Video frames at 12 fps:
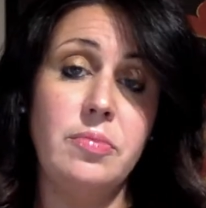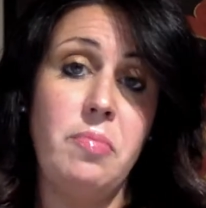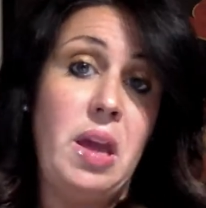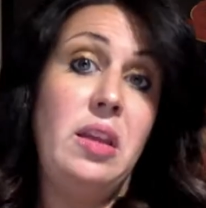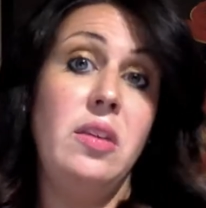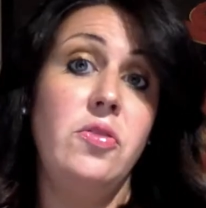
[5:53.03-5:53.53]

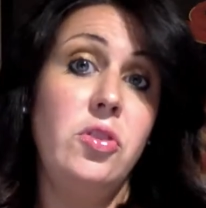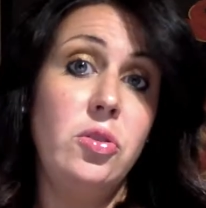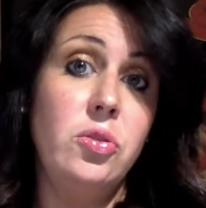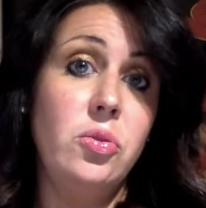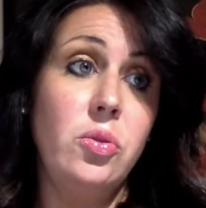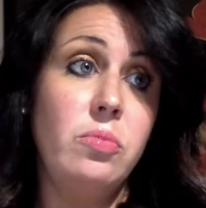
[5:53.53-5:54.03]
Many of
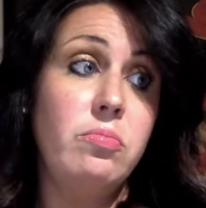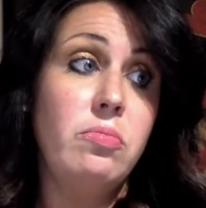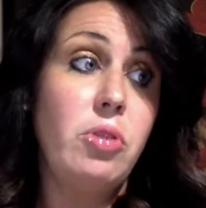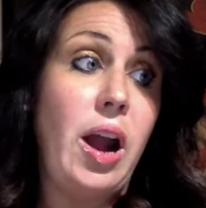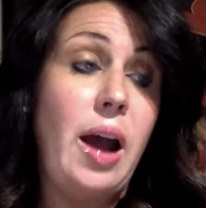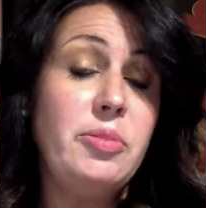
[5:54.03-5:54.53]
you
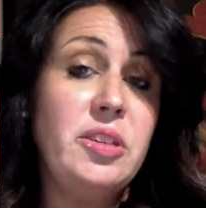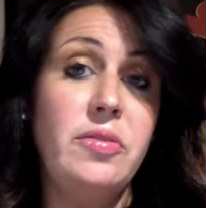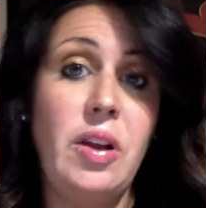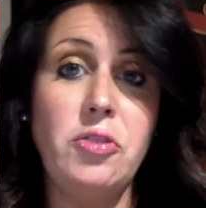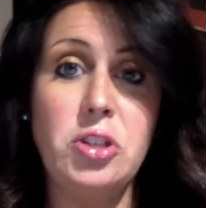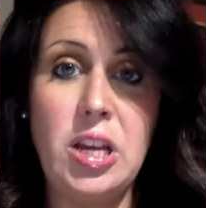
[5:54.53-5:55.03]
perhaps have
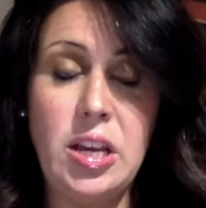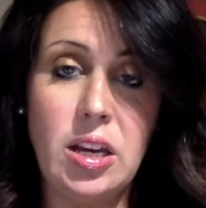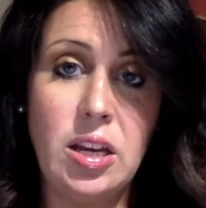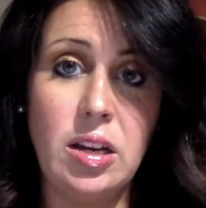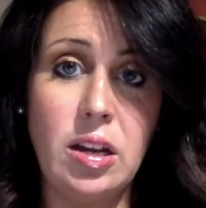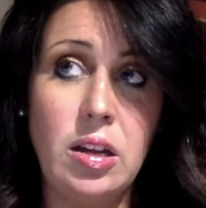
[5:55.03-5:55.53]
never
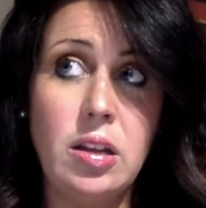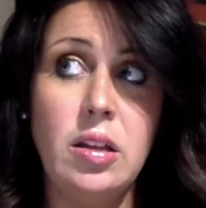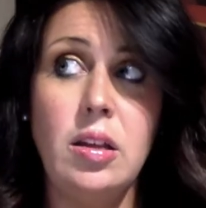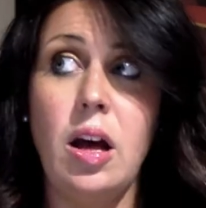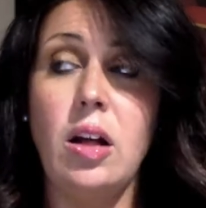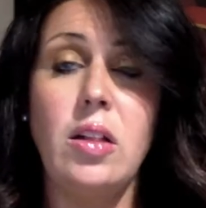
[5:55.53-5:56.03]
taken
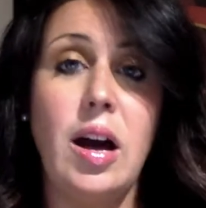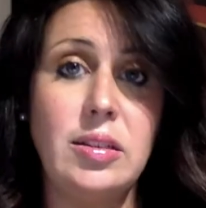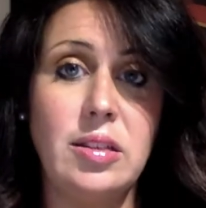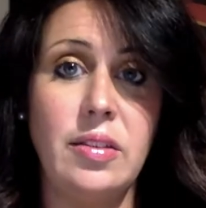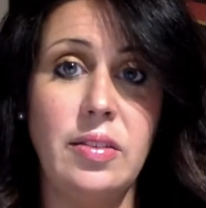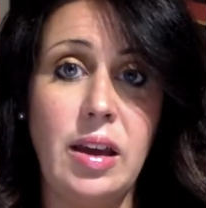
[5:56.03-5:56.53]
a class
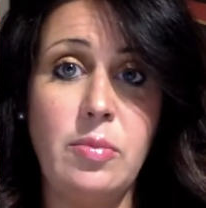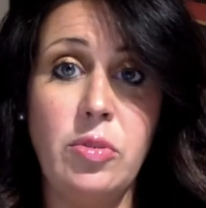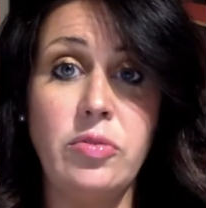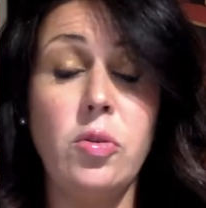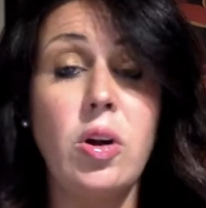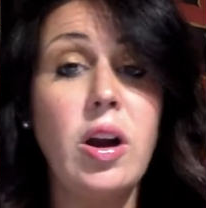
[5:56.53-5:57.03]
online
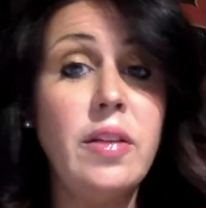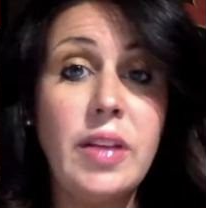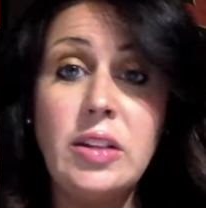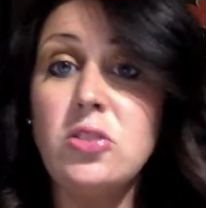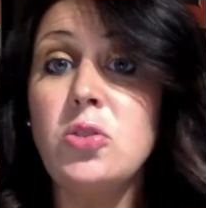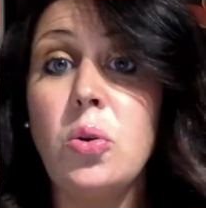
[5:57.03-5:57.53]
before, and
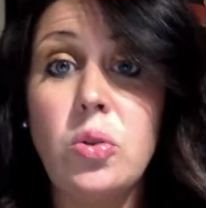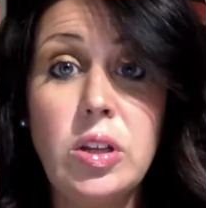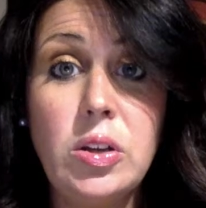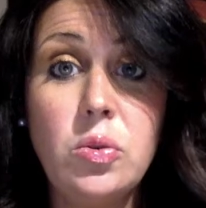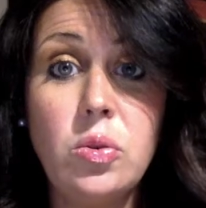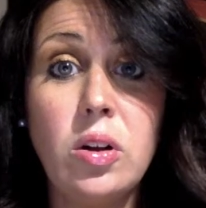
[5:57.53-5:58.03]
that's totally
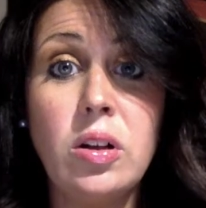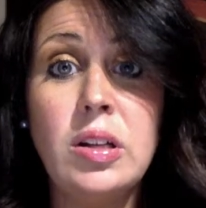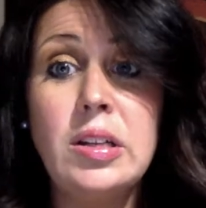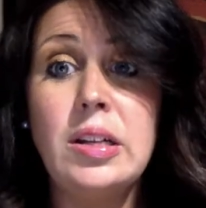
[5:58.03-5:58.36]
cool.